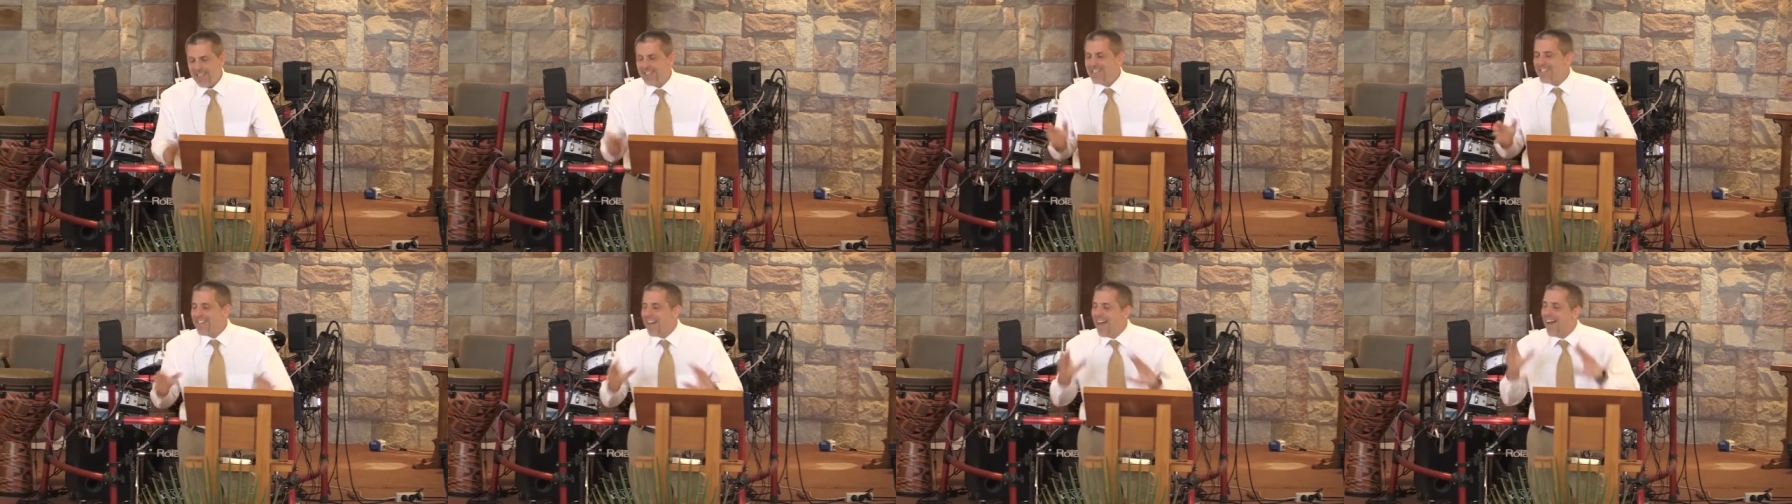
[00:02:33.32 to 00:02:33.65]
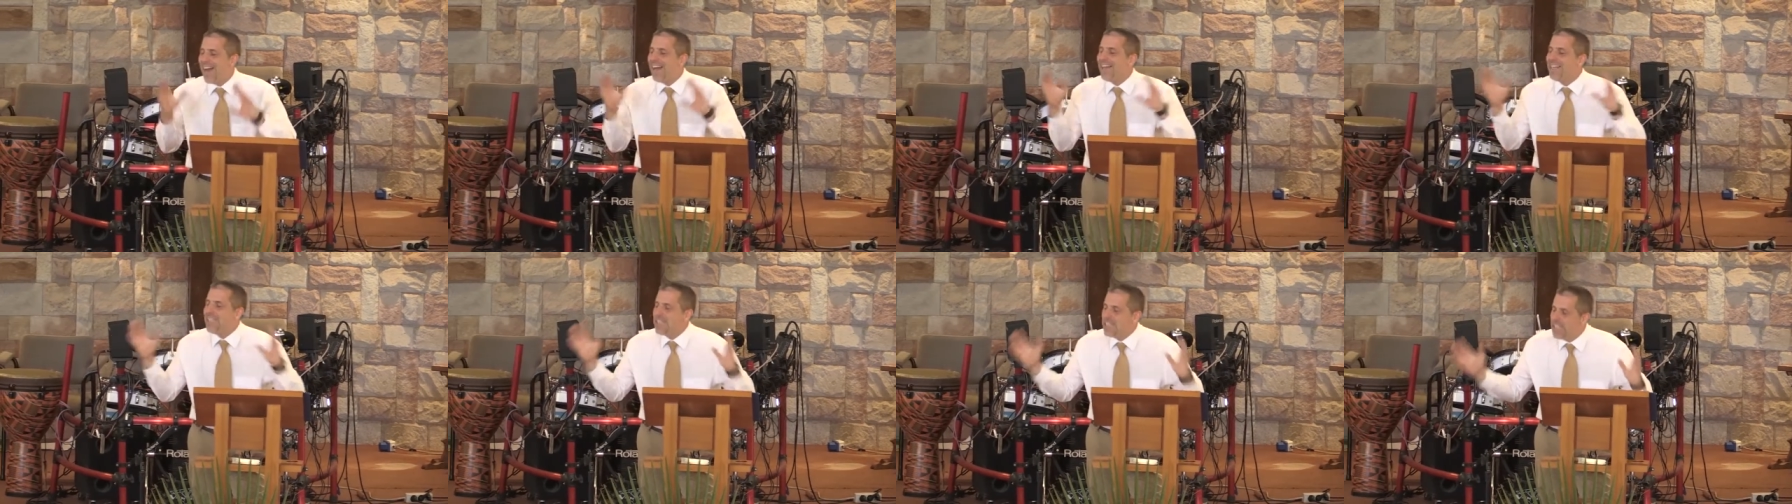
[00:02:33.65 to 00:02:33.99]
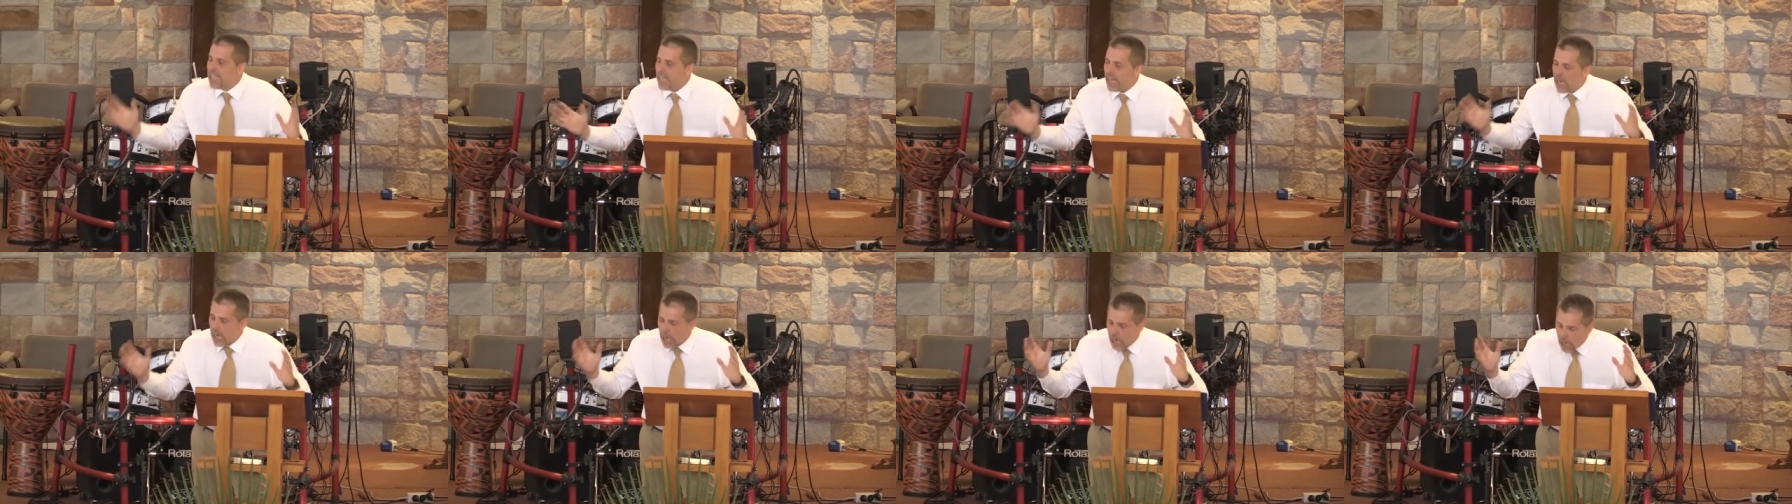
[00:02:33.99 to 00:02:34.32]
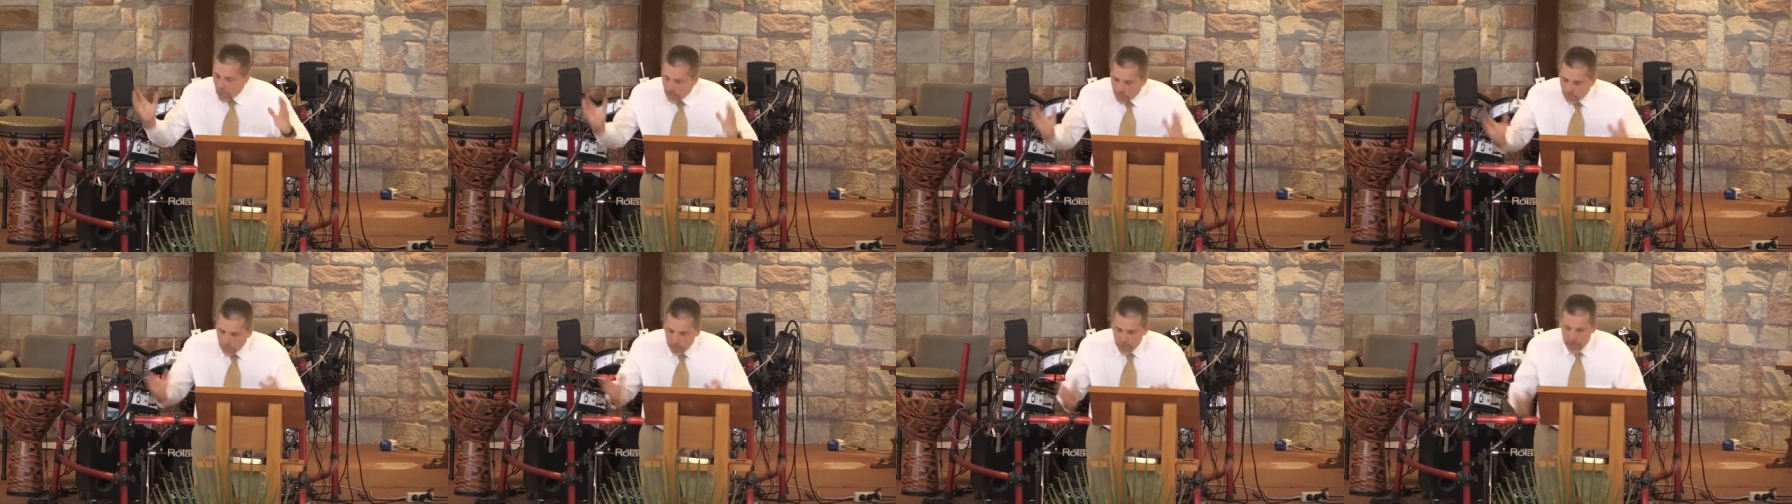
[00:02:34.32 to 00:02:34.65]
This idea
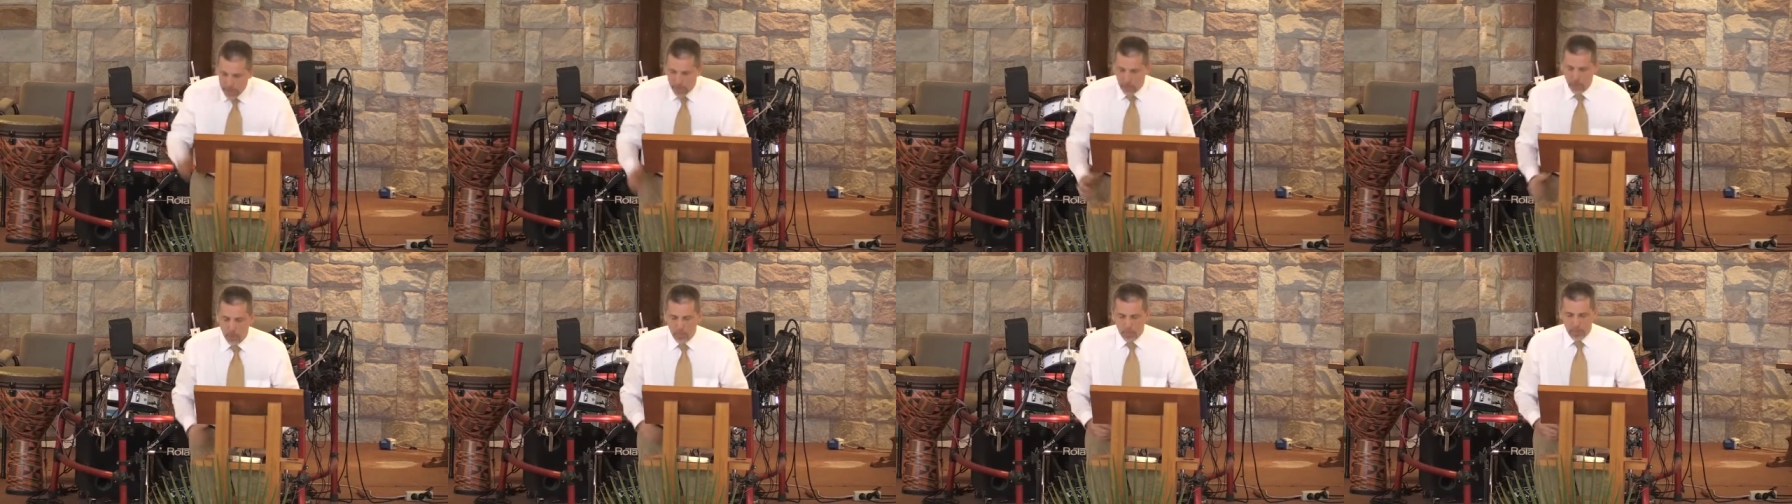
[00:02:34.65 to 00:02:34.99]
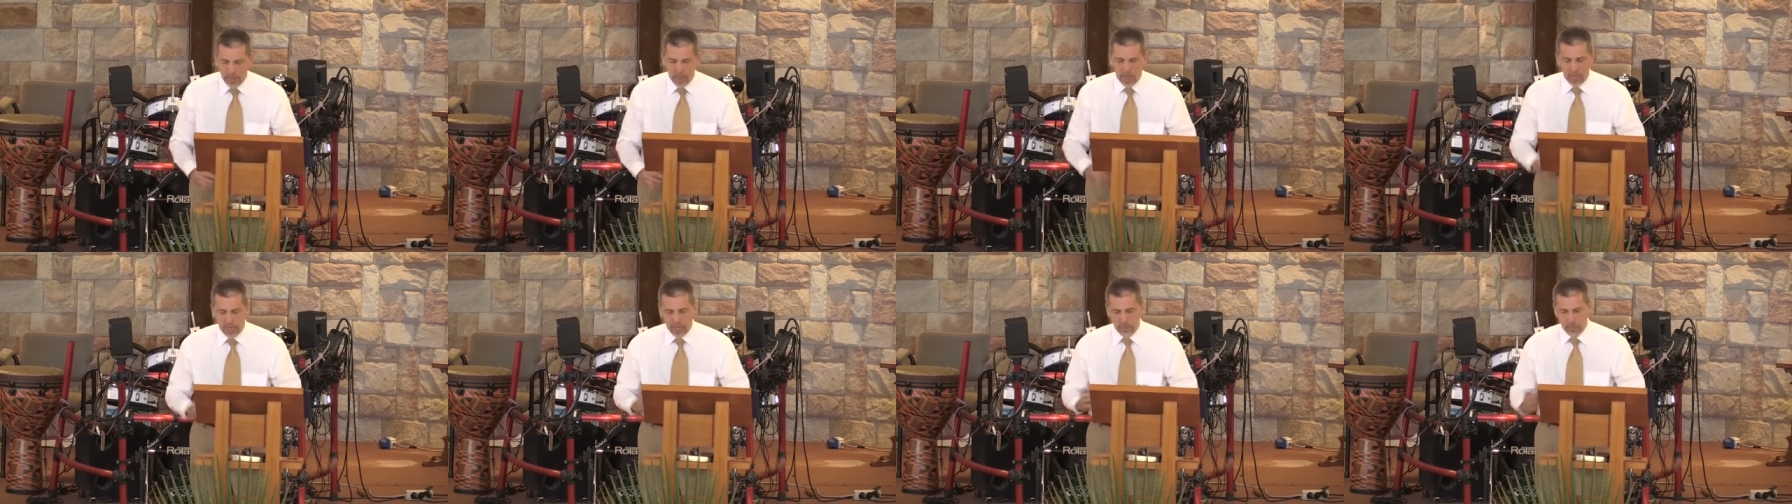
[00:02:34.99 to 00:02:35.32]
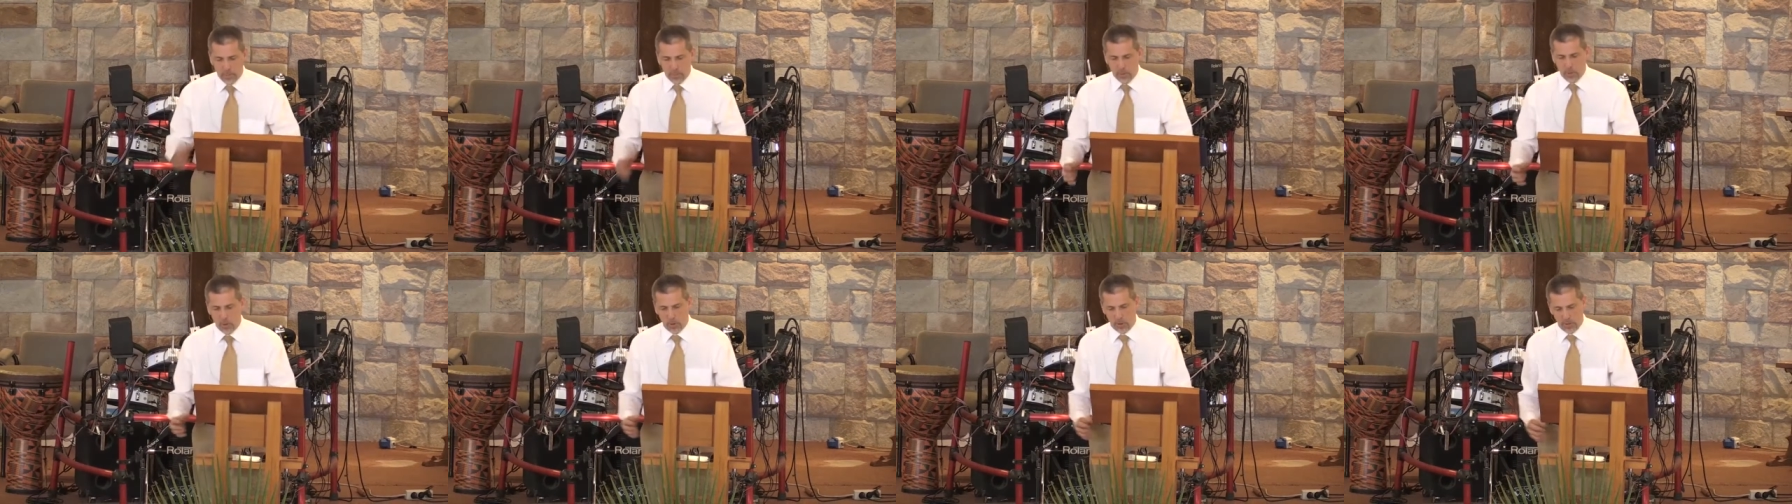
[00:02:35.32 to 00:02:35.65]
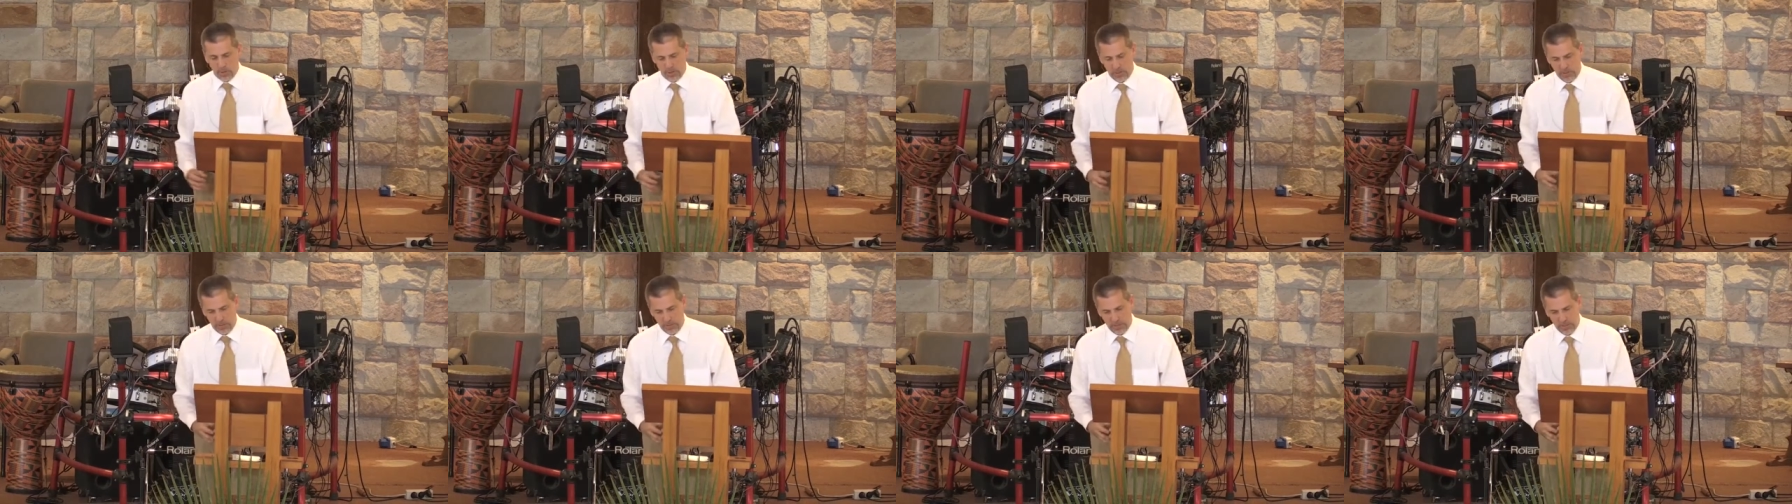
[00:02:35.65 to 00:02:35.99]
of people being
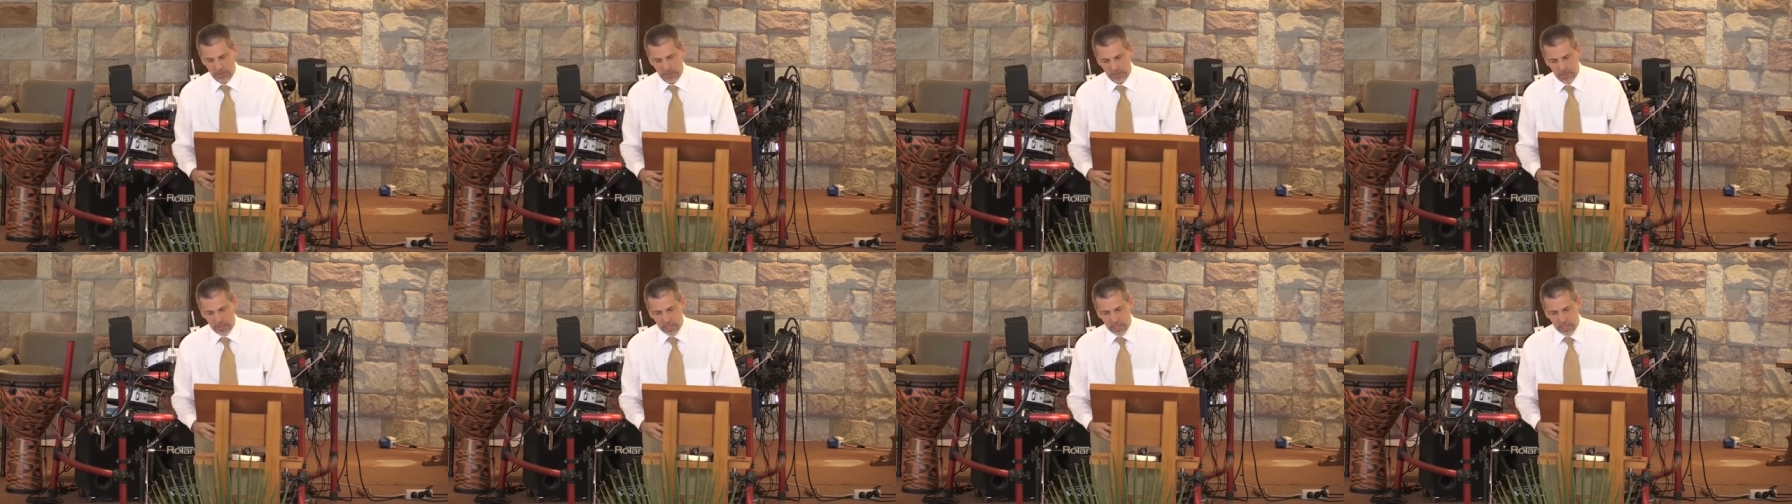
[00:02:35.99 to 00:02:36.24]
important